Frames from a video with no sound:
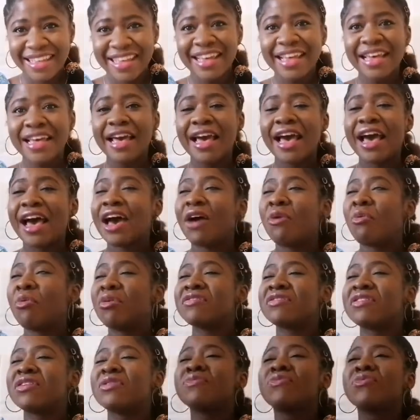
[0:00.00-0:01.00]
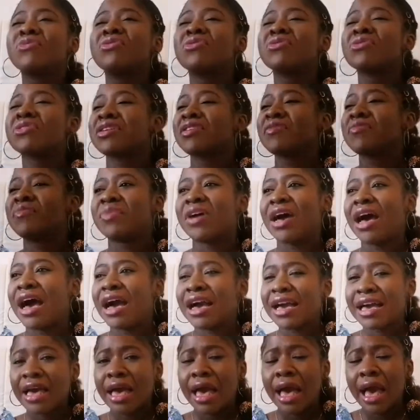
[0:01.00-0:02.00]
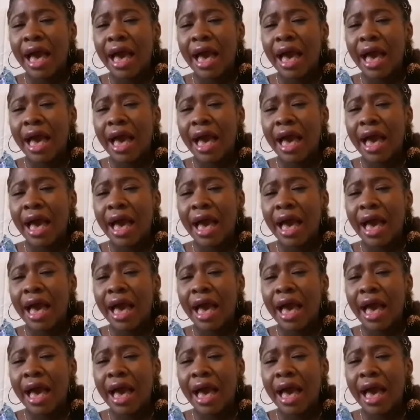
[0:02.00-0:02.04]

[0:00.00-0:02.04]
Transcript: I wasn't even looking back.